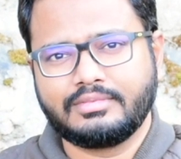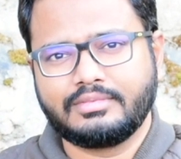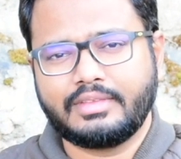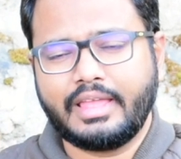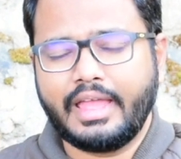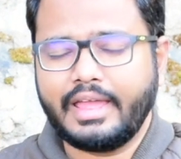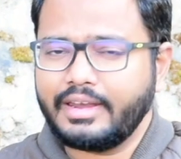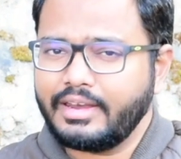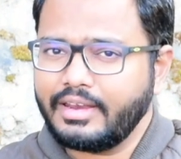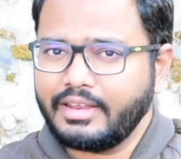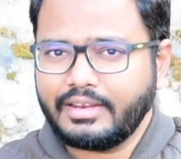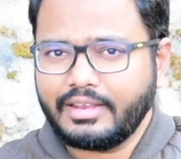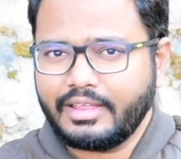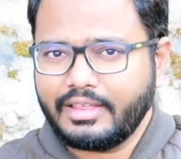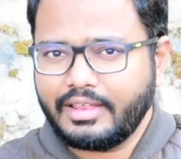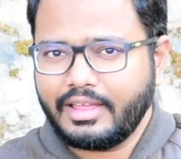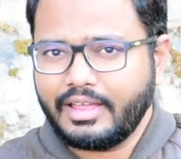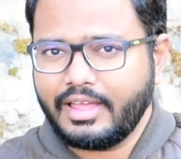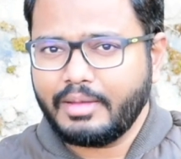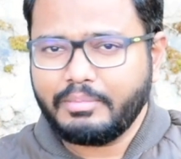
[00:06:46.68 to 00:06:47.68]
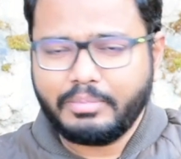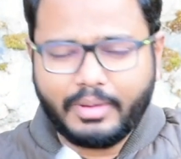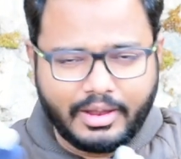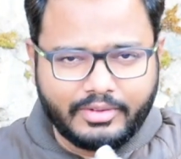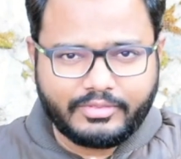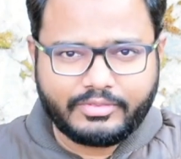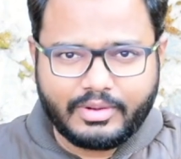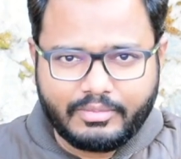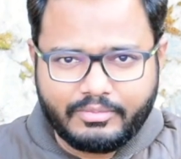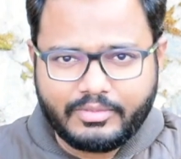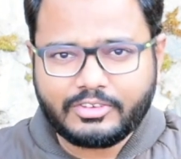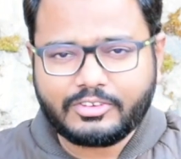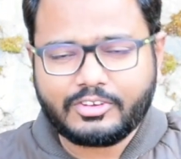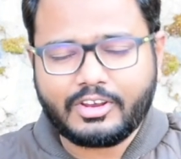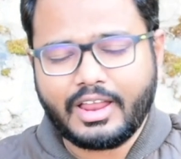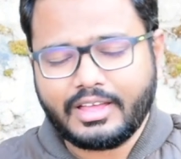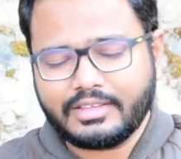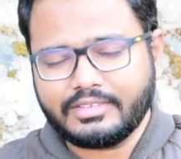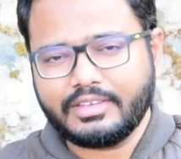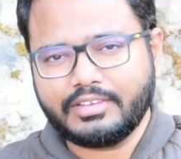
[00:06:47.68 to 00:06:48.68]
And apart from
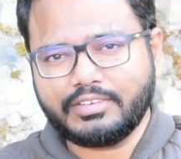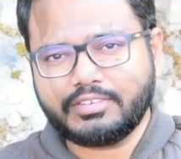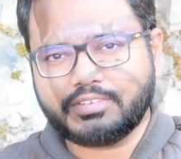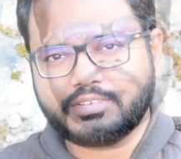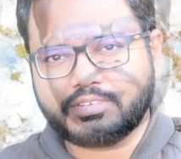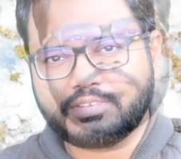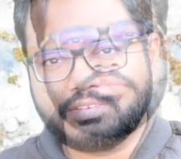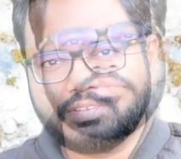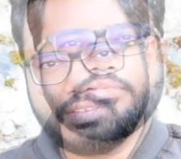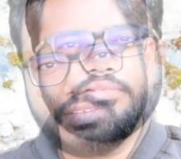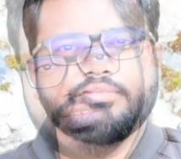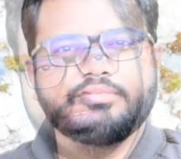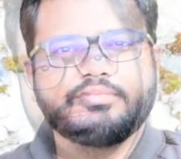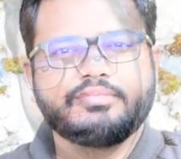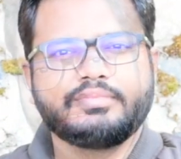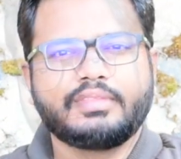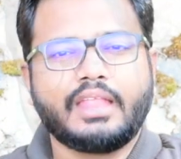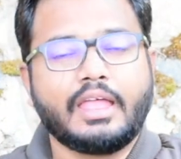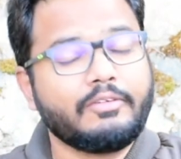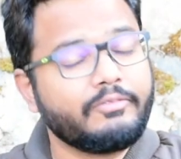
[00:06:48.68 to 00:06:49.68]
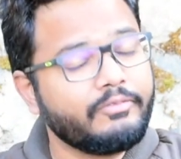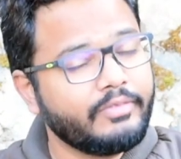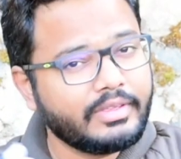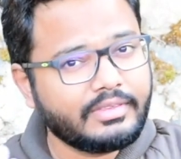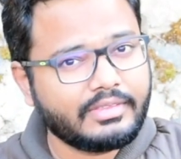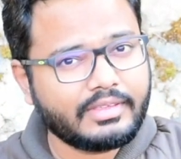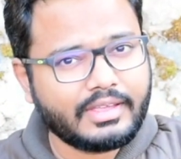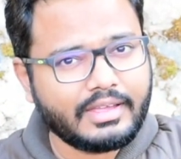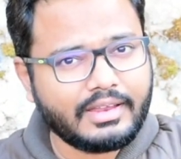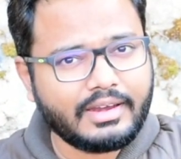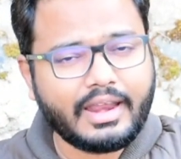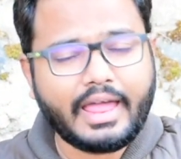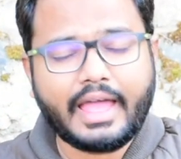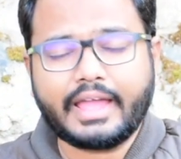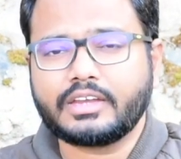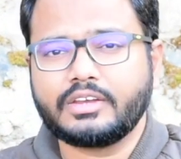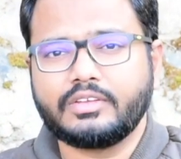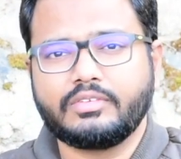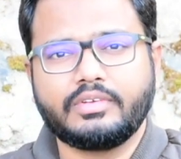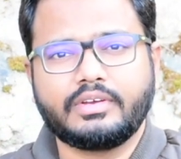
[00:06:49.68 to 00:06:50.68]
visualization, physical
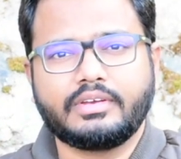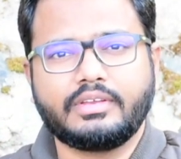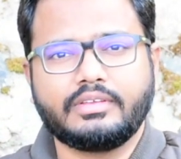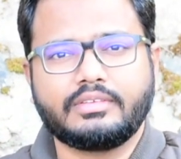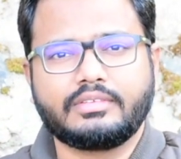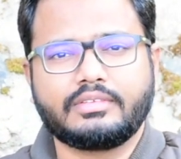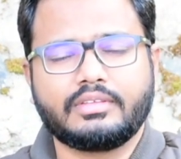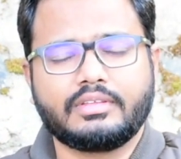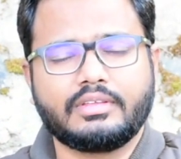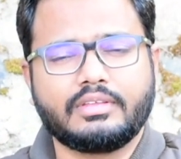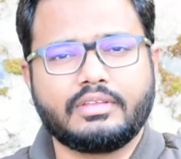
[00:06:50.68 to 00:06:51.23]
activities.